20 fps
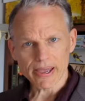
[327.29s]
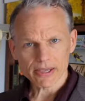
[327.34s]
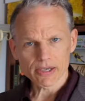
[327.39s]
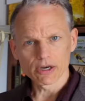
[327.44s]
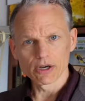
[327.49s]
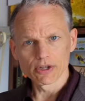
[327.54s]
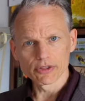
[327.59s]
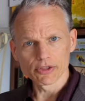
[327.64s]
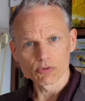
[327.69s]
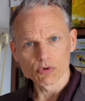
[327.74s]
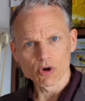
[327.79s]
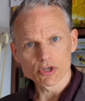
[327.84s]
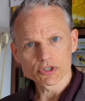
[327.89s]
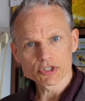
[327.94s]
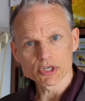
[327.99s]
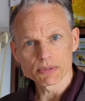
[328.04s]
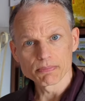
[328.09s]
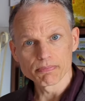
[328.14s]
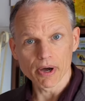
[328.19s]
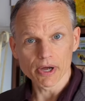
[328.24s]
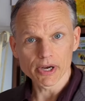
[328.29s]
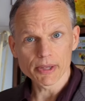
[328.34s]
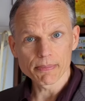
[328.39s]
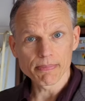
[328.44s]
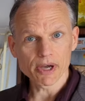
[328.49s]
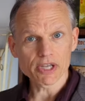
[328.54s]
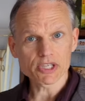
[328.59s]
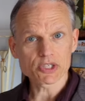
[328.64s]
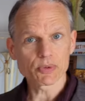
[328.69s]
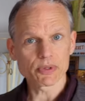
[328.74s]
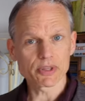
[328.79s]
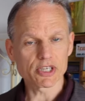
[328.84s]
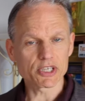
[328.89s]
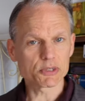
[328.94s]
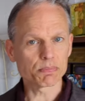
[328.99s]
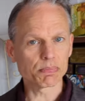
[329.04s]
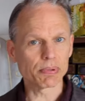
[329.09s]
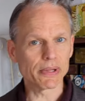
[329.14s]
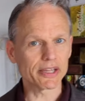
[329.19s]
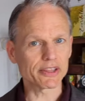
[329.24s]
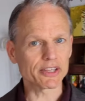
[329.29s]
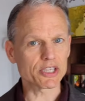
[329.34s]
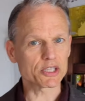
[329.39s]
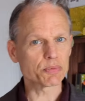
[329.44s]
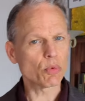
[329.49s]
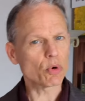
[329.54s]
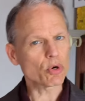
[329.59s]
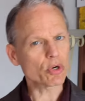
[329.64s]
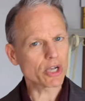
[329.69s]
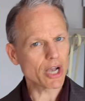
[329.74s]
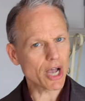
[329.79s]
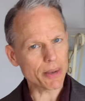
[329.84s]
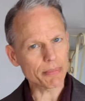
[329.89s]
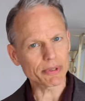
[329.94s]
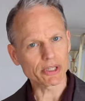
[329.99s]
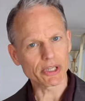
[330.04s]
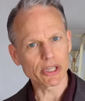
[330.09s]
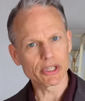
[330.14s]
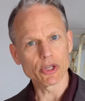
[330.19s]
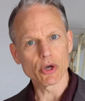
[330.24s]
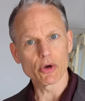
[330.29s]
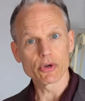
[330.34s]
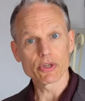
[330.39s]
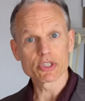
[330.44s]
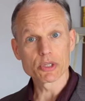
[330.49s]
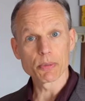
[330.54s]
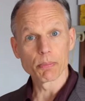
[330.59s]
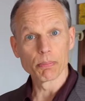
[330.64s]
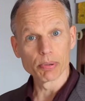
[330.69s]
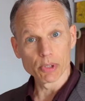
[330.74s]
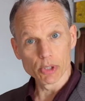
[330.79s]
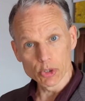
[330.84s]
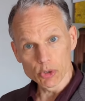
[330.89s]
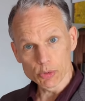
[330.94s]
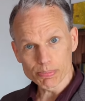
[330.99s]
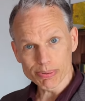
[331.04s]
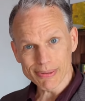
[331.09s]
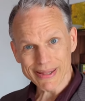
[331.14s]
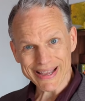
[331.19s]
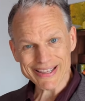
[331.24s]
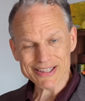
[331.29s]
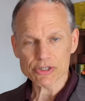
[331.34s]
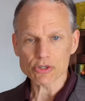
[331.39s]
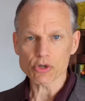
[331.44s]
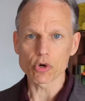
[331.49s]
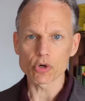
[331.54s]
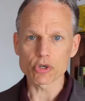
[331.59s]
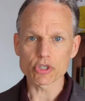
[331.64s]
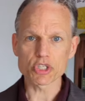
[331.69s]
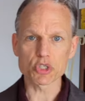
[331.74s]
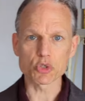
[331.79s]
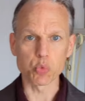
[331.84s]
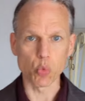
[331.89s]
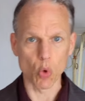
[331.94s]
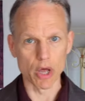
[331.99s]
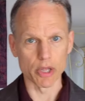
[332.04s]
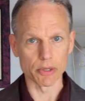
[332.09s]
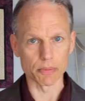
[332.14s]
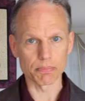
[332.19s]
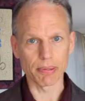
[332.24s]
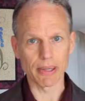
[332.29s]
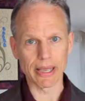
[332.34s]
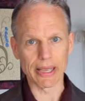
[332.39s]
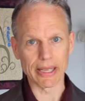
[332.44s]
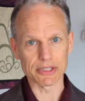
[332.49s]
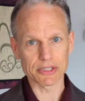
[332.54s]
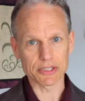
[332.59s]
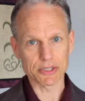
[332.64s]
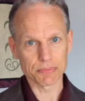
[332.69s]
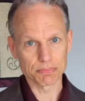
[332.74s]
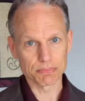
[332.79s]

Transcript: back on the raunchy body bus with this plant that's more commonly known as the balloon plant or swan plant.